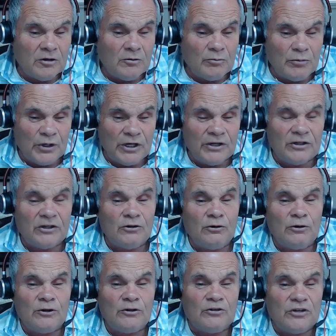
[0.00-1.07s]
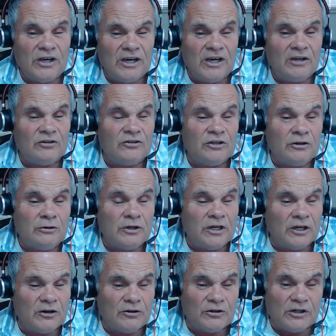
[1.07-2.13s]
but in order to
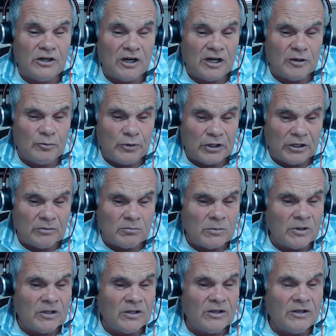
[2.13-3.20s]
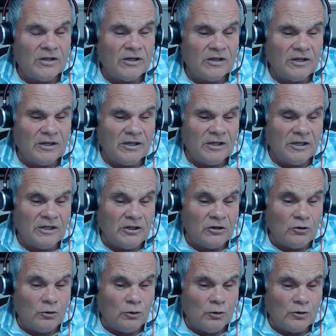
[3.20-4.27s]
enter the cockpit and in
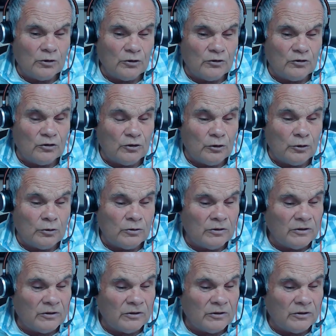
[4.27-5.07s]
order to